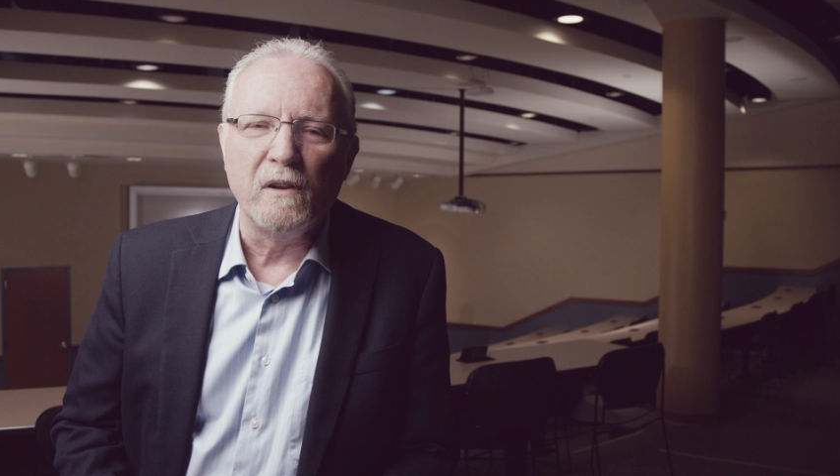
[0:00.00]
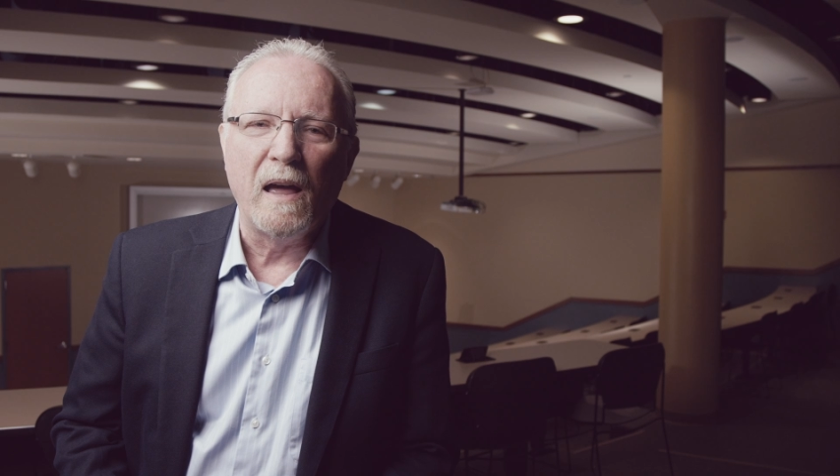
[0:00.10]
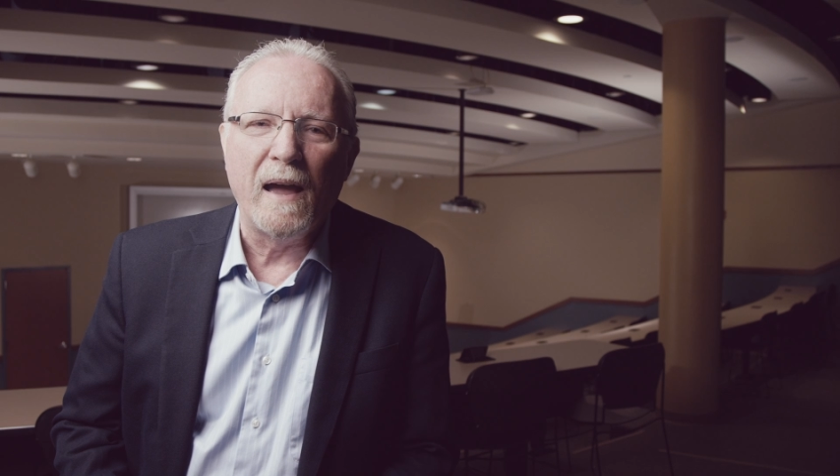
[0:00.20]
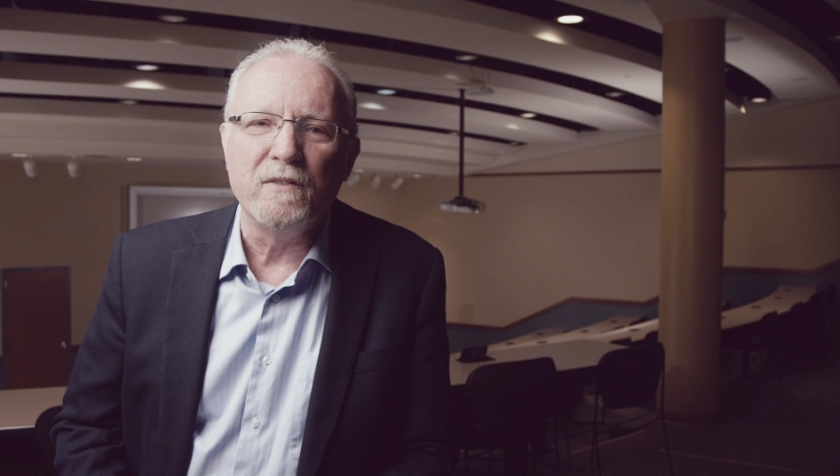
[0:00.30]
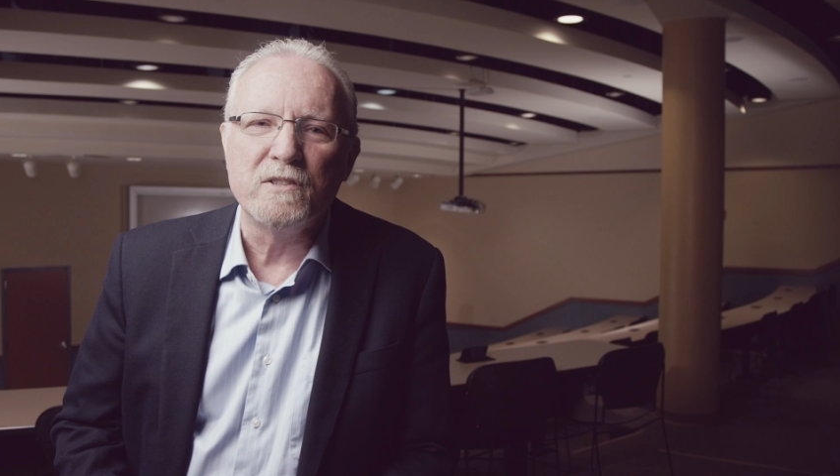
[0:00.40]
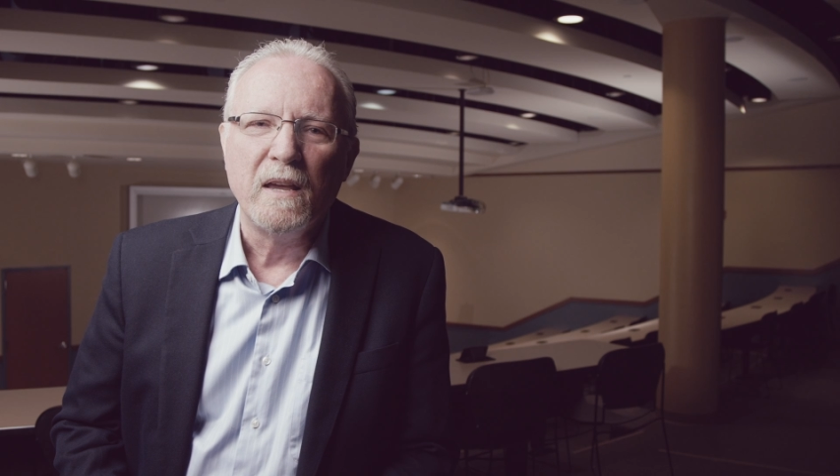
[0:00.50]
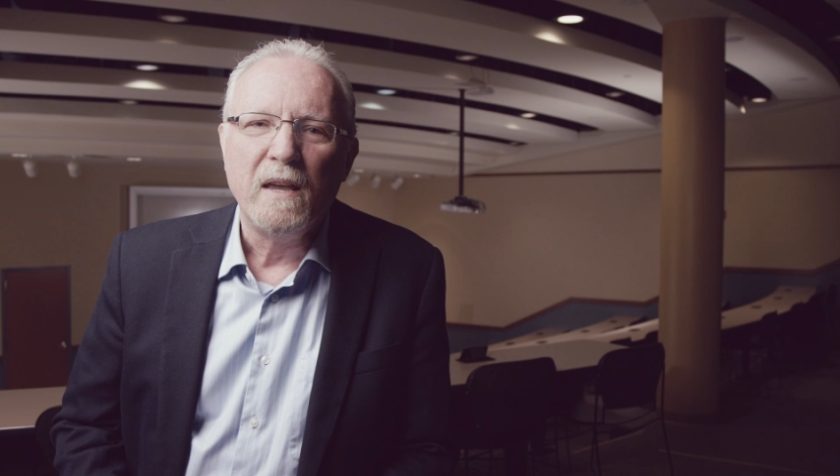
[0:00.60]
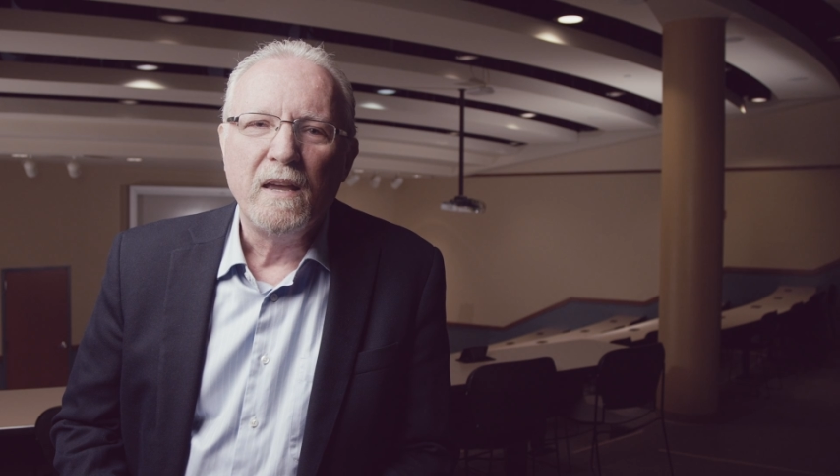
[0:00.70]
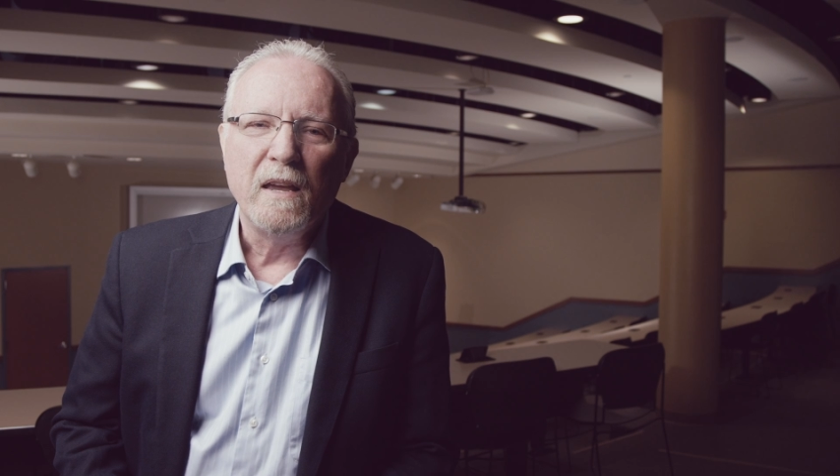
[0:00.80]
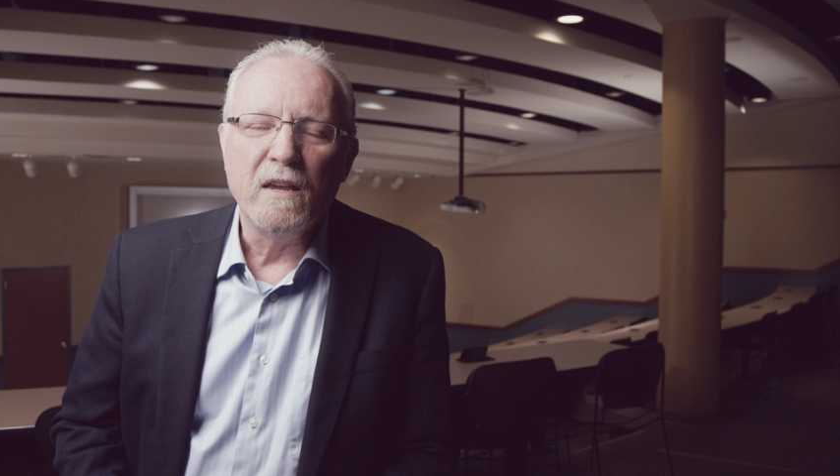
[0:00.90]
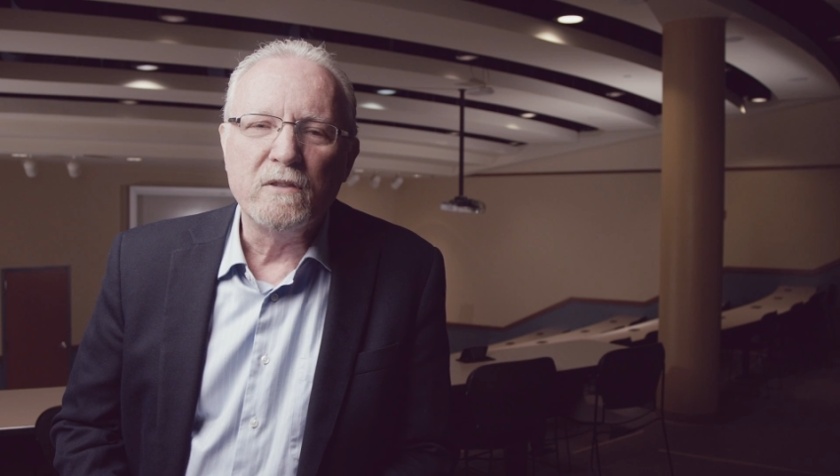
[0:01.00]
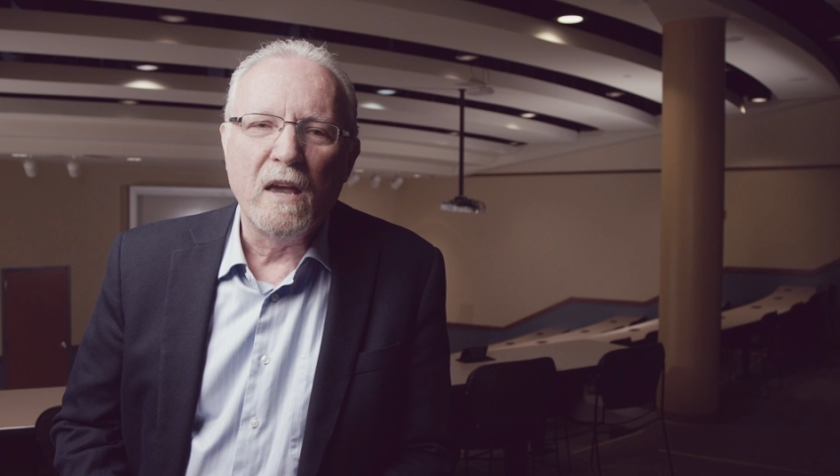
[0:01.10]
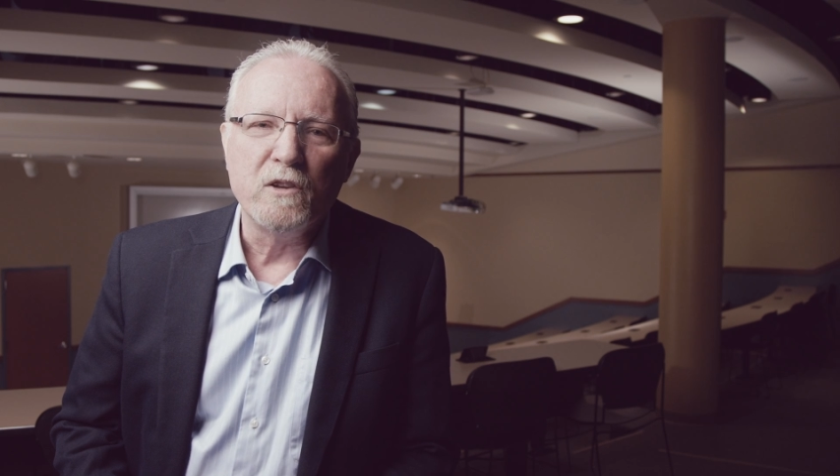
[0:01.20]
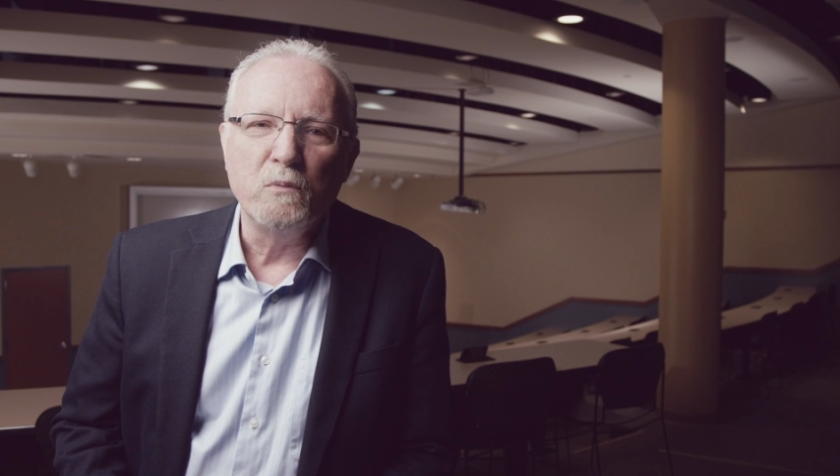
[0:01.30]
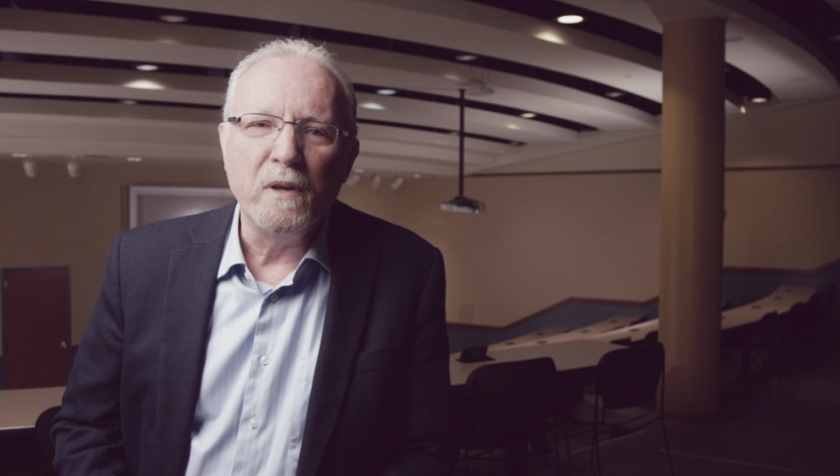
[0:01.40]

lives is as